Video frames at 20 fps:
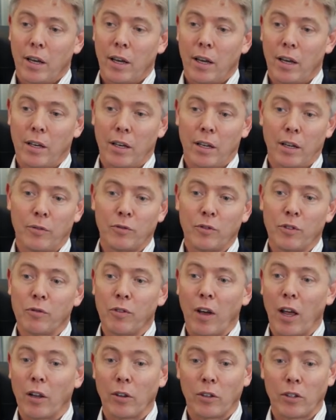and have
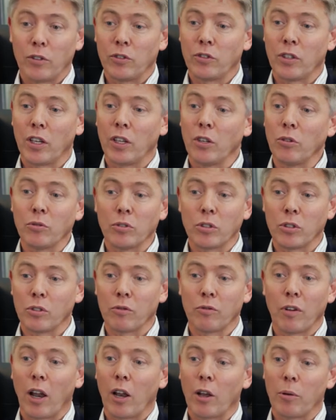uh, continued to
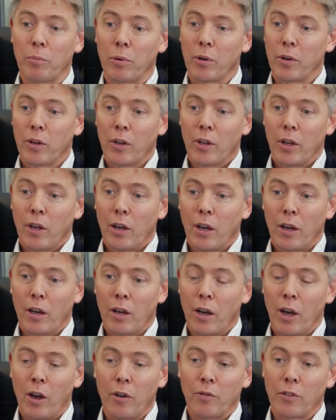develop
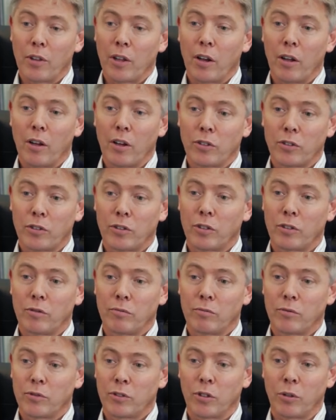uh, over the last
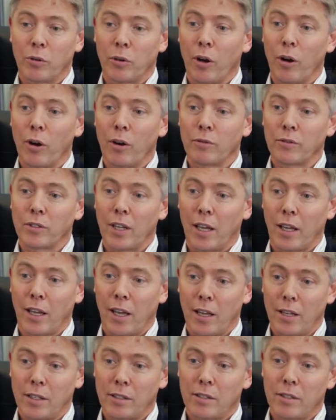two and a half
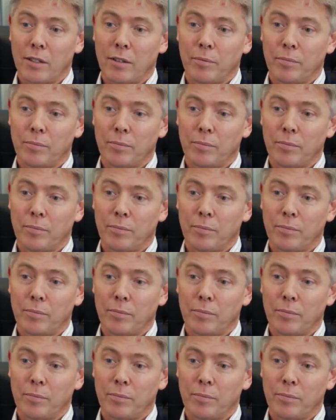decades.